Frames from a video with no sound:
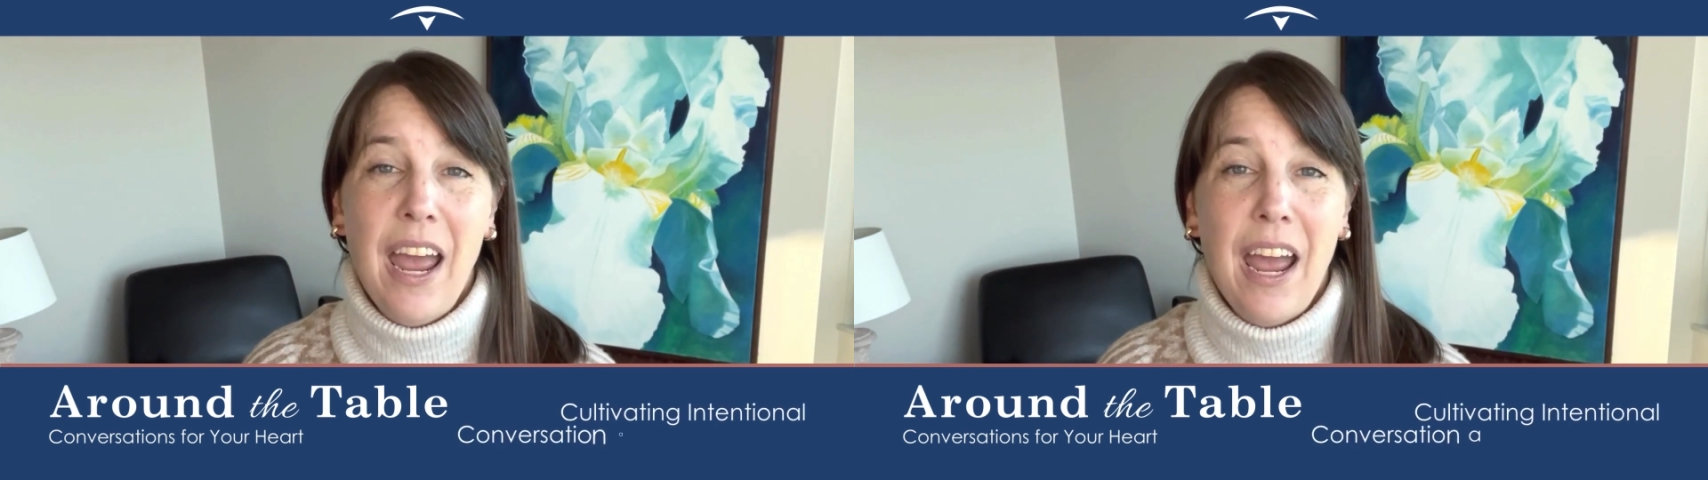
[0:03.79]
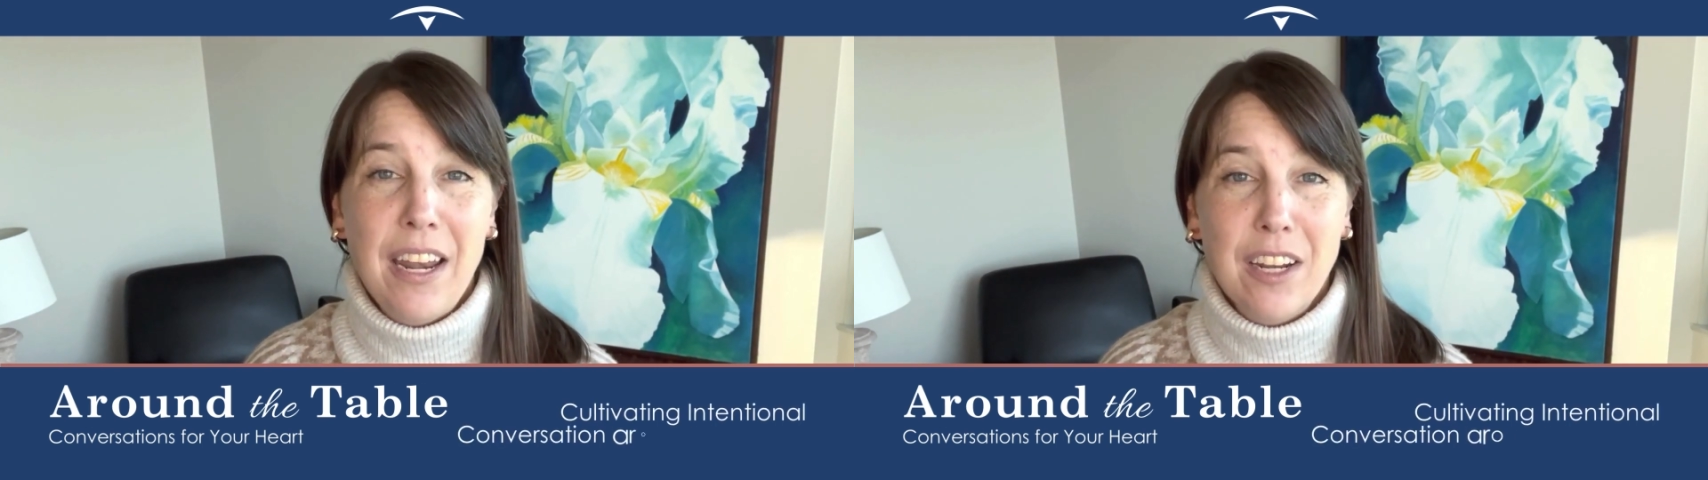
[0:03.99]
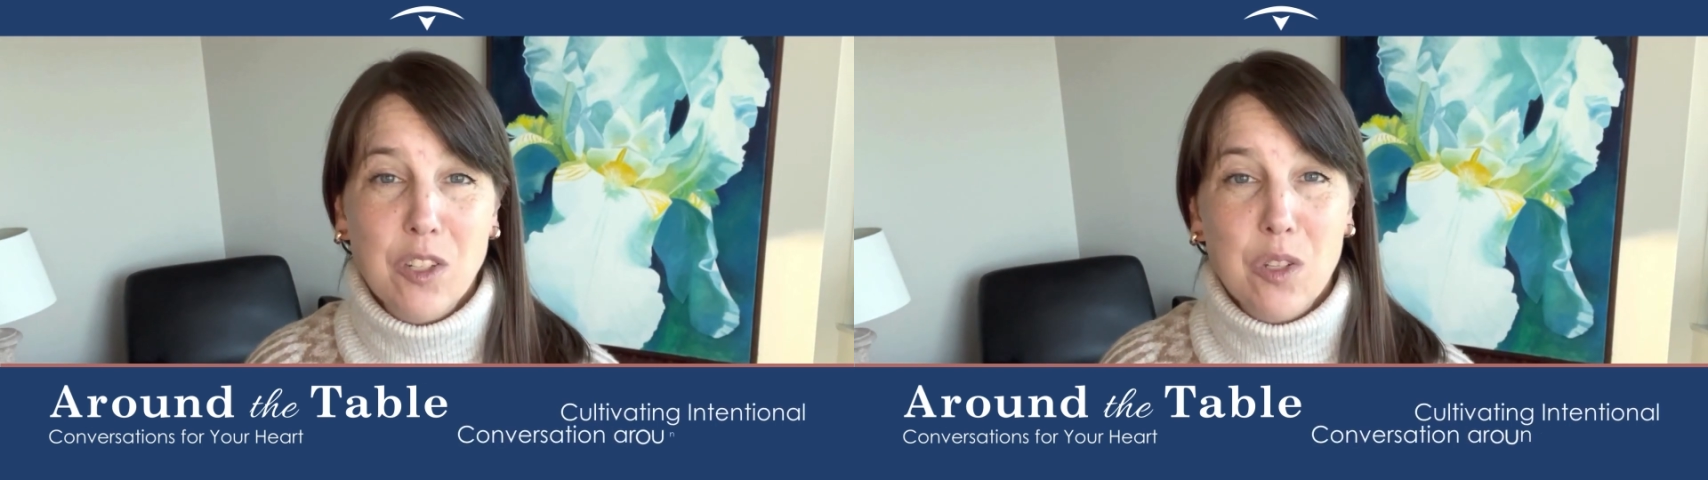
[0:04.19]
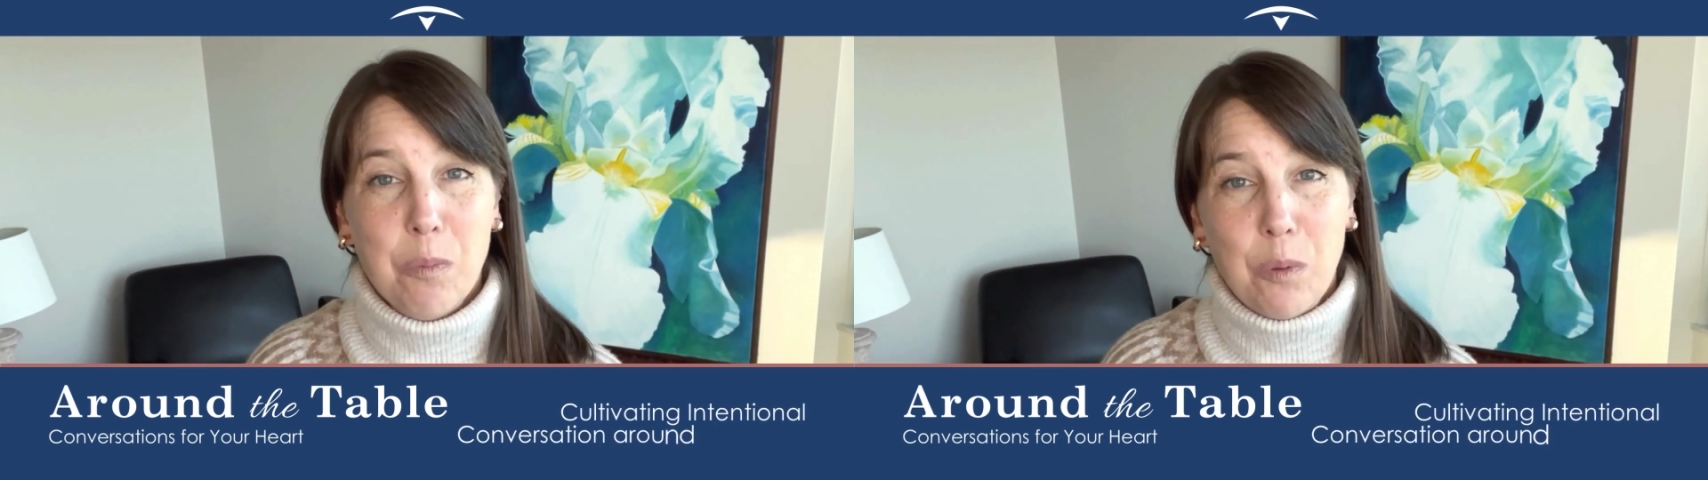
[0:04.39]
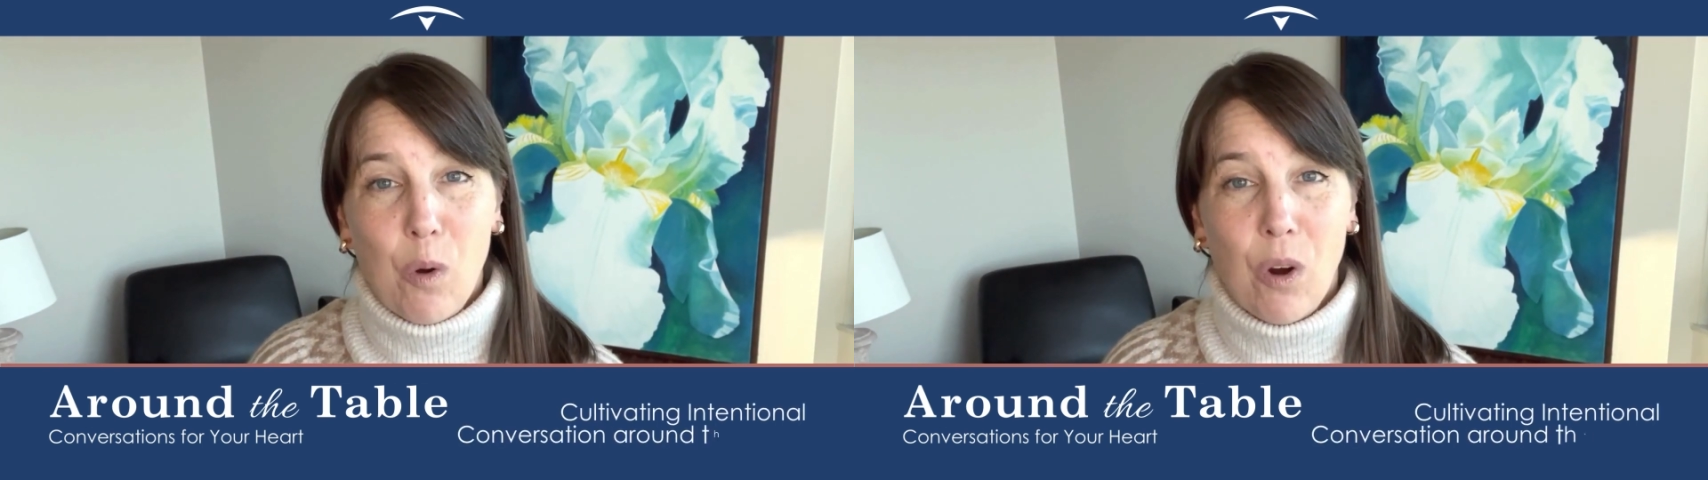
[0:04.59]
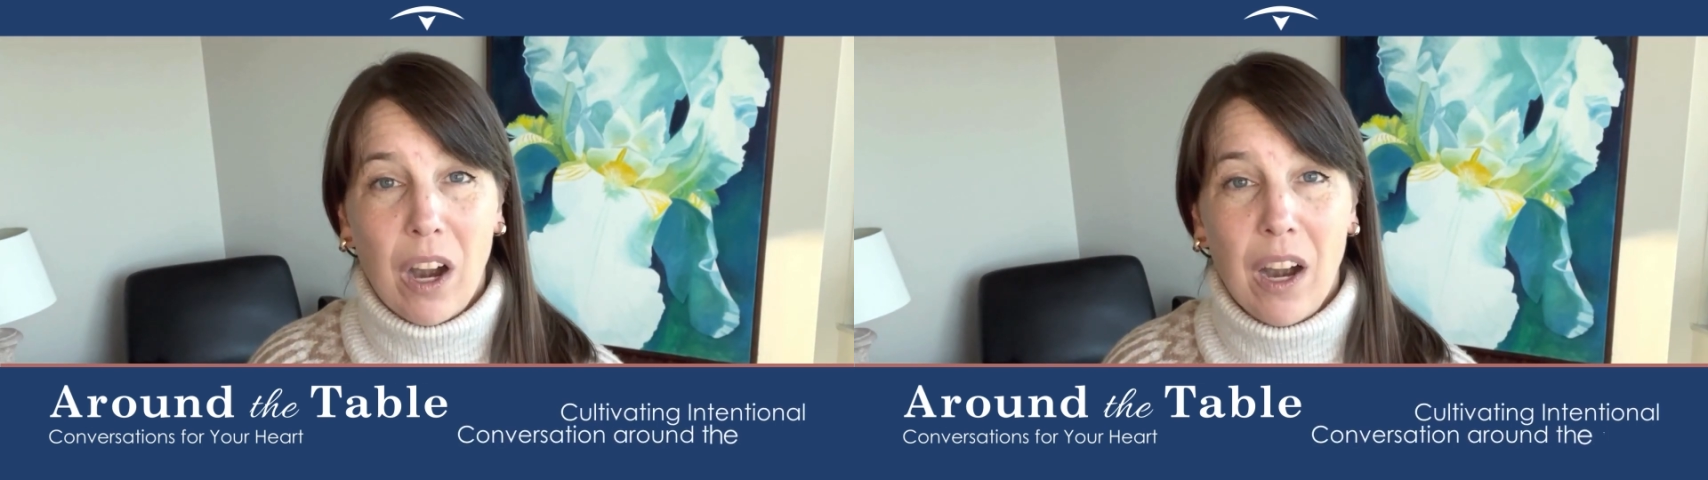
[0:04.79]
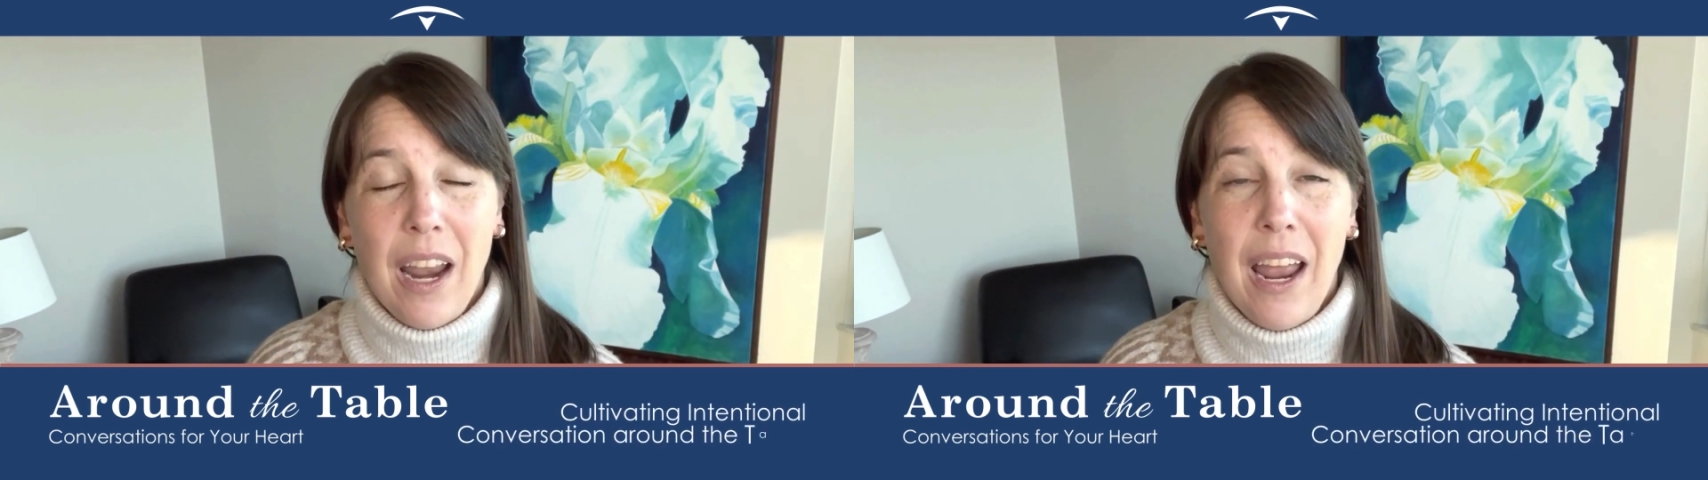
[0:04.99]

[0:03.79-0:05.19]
and explore